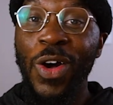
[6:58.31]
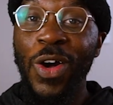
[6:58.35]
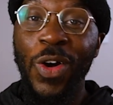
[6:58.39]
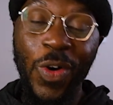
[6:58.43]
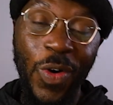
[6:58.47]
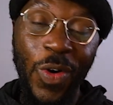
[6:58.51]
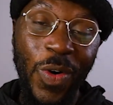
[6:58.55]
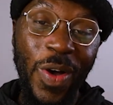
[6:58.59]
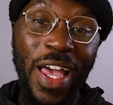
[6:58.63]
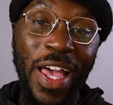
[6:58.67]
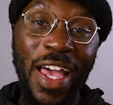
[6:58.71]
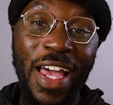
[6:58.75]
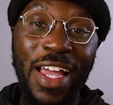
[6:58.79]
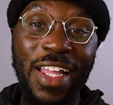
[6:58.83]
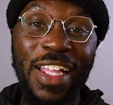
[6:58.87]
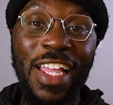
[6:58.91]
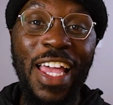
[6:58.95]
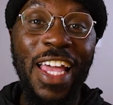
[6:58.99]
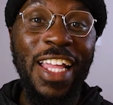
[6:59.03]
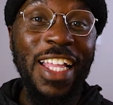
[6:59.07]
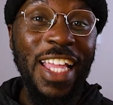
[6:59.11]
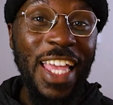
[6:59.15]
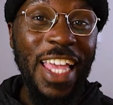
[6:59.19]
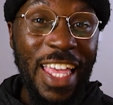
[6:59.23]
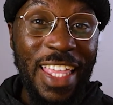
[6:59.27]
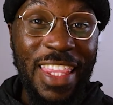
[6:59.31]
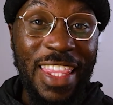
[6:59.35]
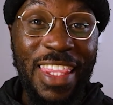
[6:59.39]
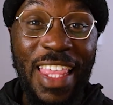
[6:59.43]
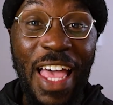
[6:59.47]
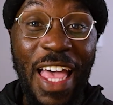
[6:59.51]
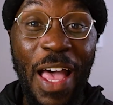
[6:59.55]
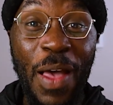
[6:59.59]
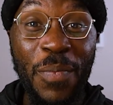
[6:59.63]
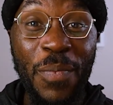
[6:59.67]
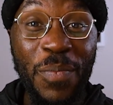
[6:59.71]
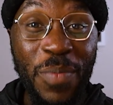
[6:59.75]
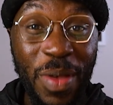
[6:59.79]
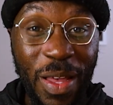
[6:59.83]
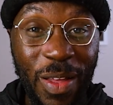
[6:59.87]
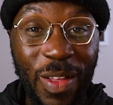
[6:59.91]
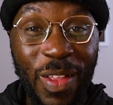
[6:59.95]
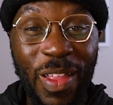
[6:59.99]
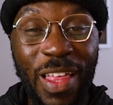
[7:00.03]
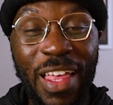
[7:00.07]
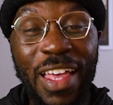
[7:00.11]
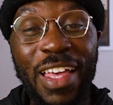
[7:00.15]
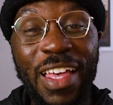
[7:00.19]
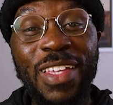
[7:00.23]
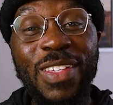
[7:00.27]
go ahead and hit that
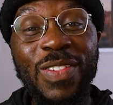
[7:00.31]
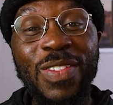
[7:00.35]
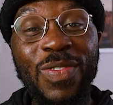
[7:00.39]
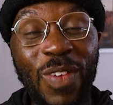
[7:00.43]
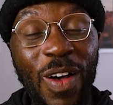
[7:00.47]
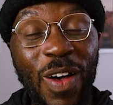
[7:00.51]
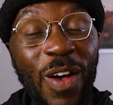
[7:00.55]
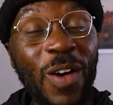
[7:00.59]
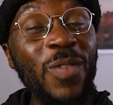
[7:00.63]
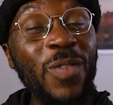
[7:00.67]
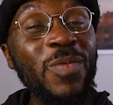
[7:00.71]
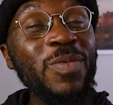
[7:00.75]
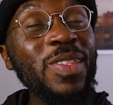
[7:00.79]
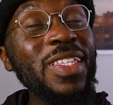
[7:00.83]
bell as well.